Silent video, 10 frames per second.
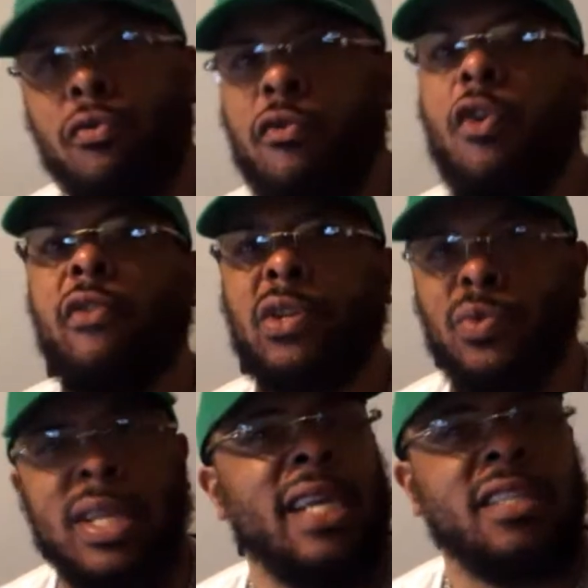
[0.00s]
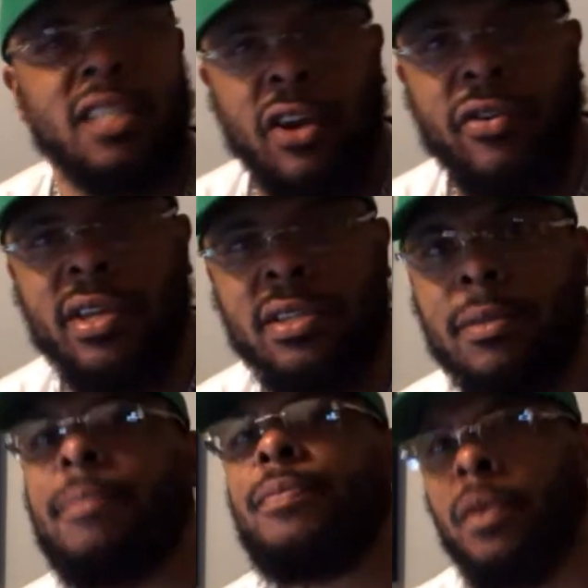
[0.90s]
Forex was that serious,
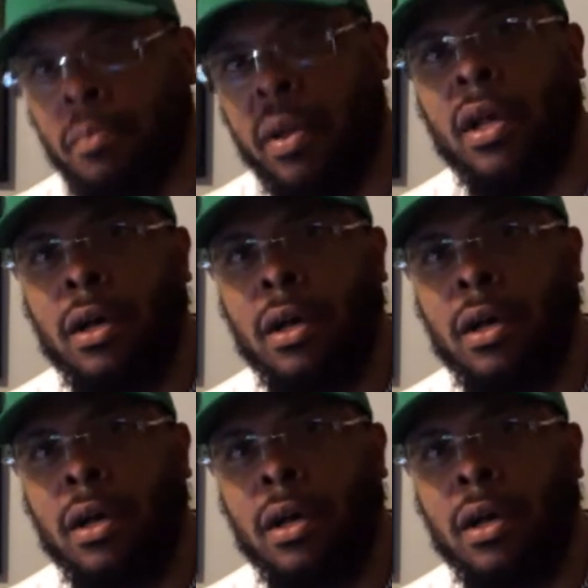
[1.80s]
but